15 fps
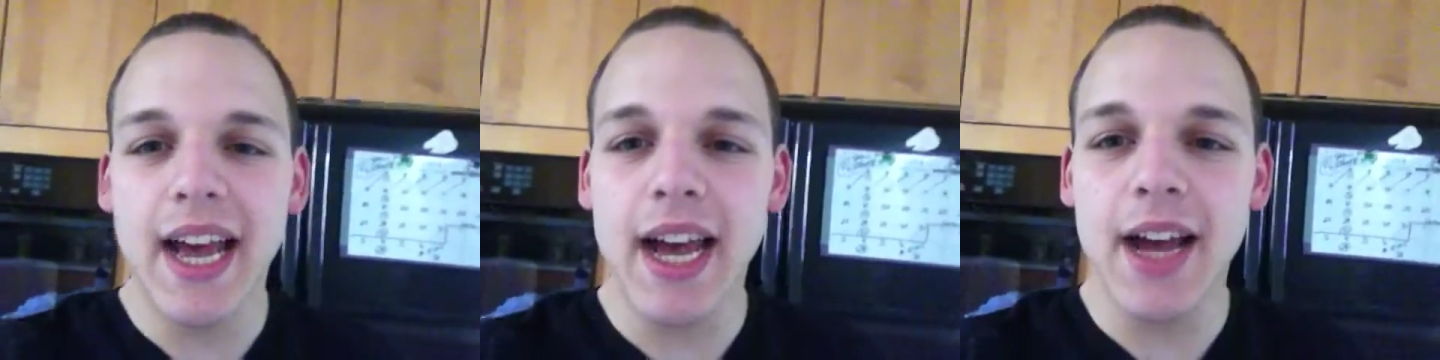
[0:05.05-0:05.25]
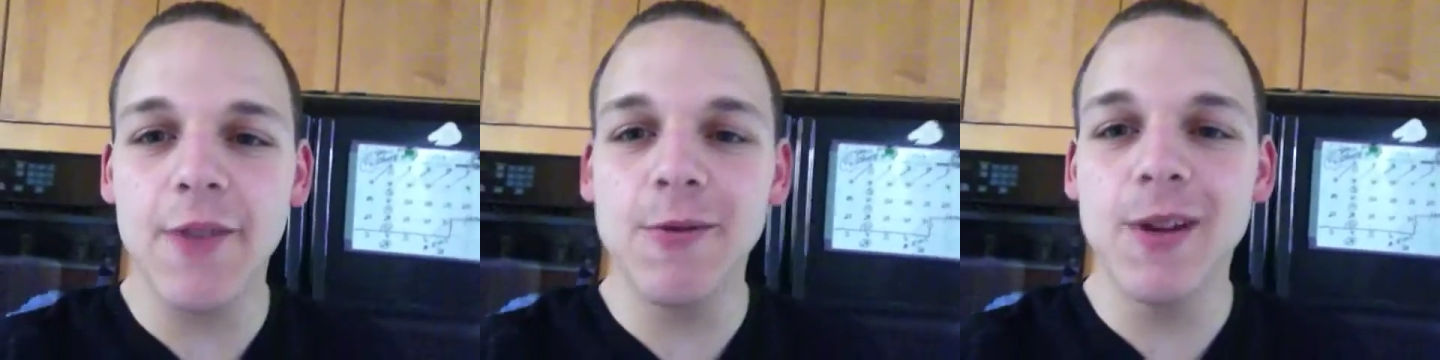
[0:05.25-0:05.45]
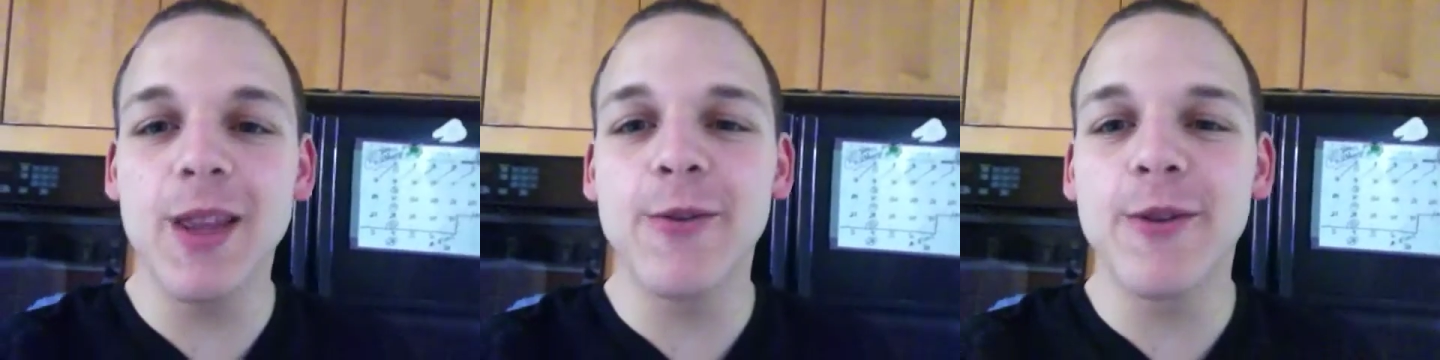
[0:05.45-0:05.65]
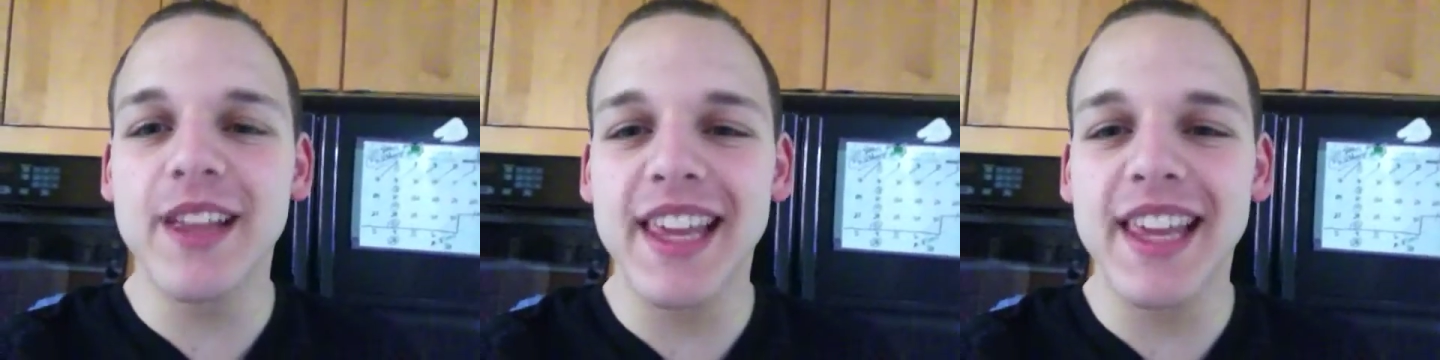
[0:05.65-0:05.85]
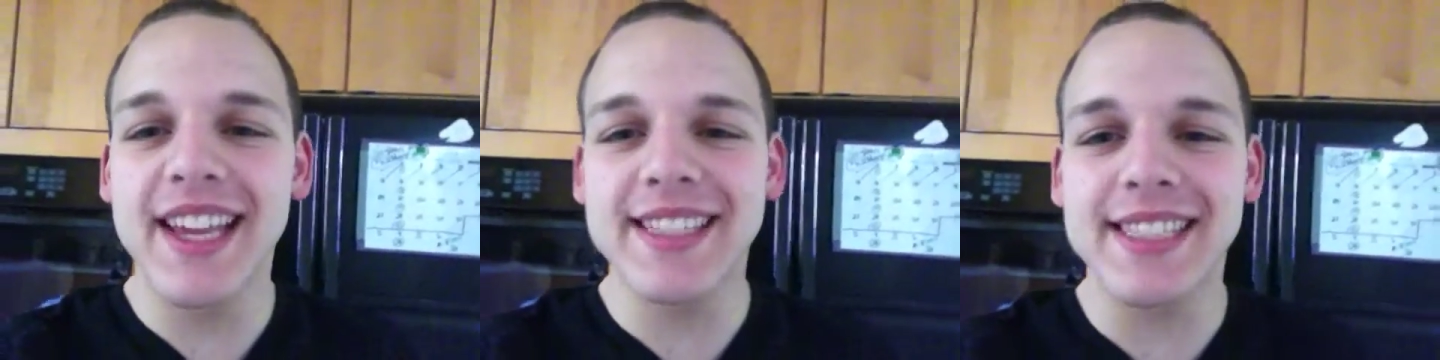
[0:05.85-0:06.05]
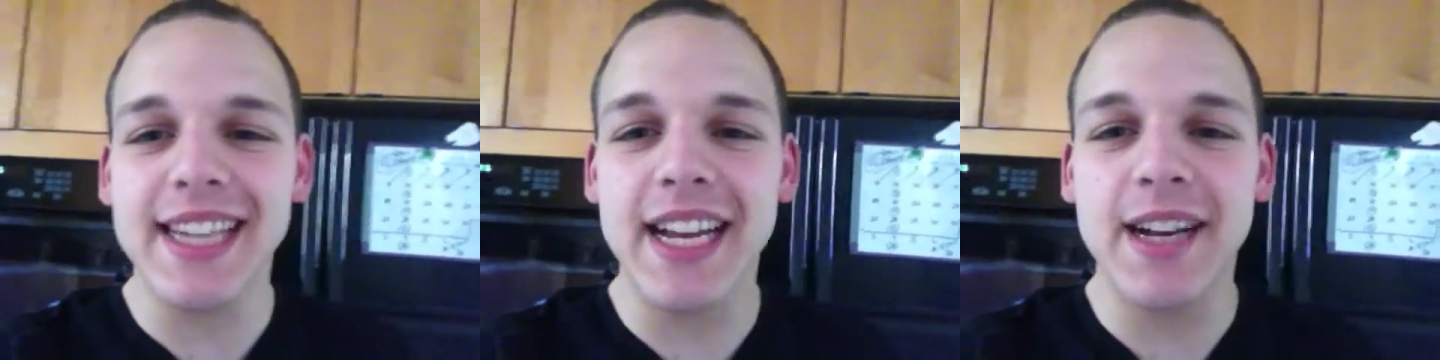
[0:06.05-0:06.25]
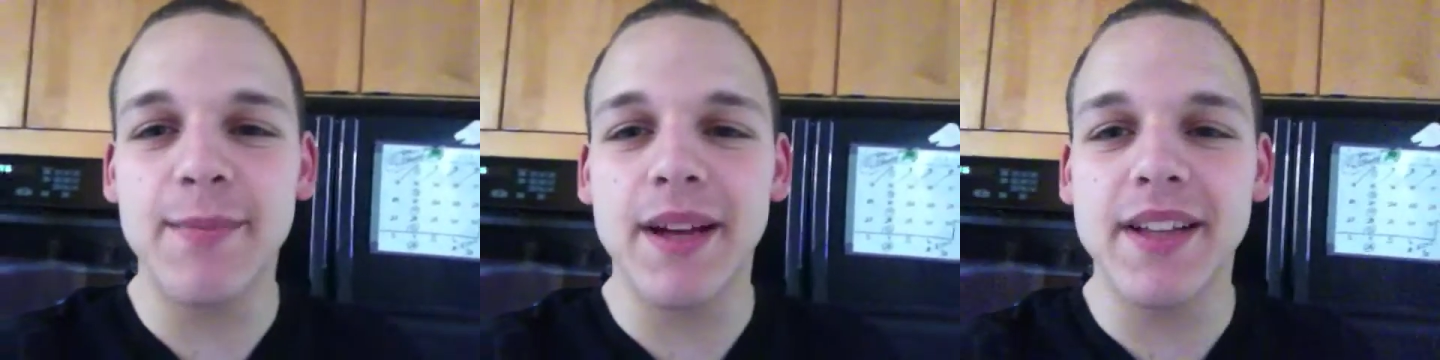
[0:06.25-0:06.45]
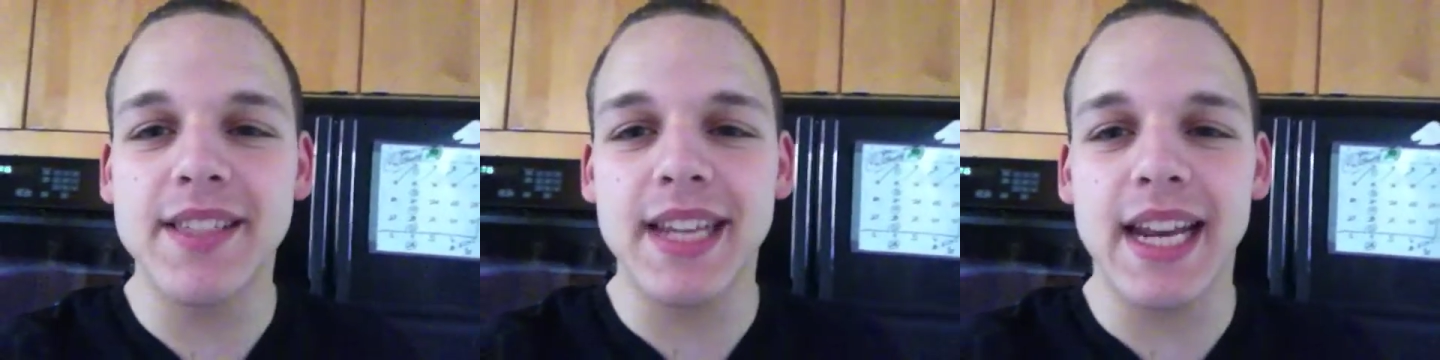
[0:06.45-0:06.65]
I'm really, really excited
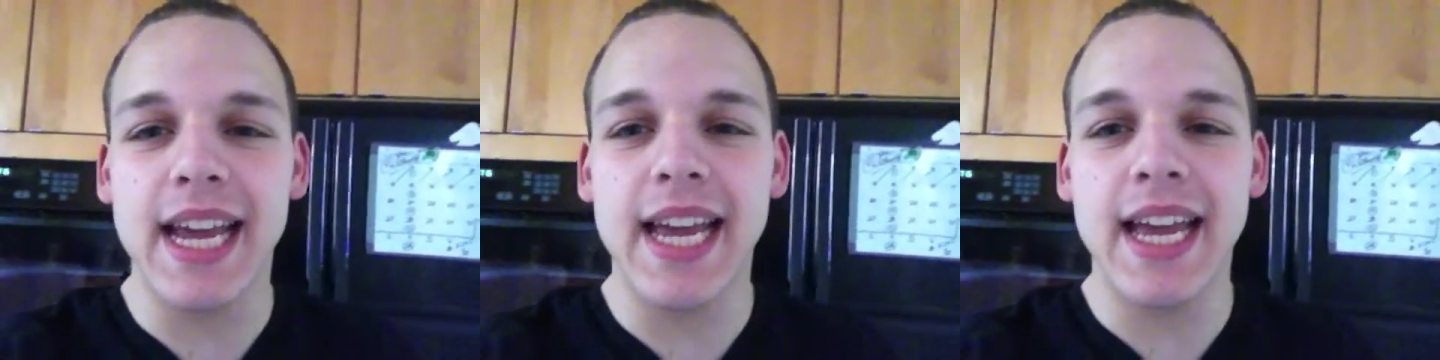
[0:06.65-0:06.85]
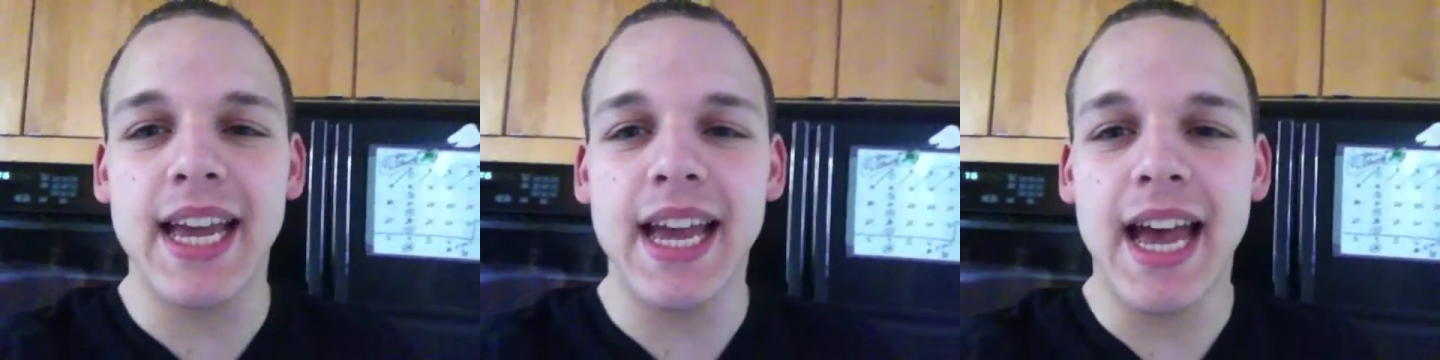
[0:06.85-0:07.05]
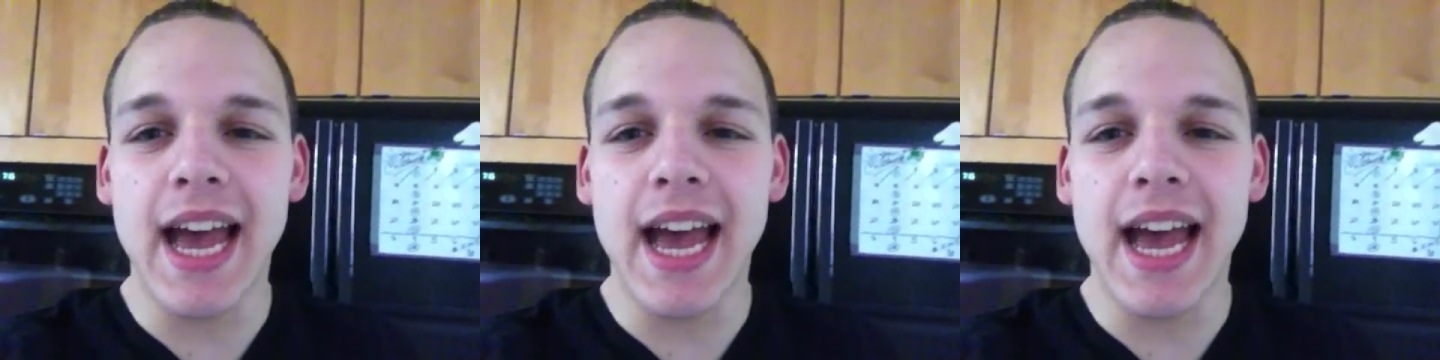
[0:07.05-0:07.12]
about today.